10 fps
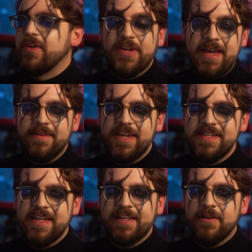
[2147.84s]
Okay, are
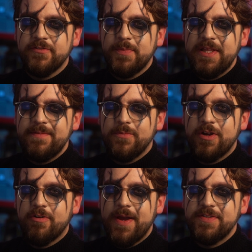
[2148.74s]
you sitting comfortably?
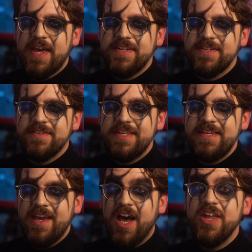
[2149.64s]
We are about to enter
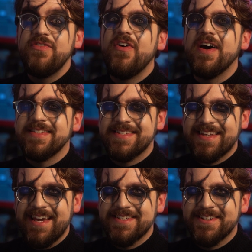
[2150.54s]
the
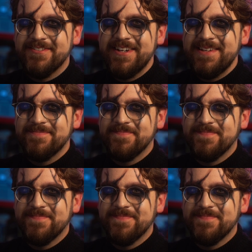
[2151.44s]
advanced category.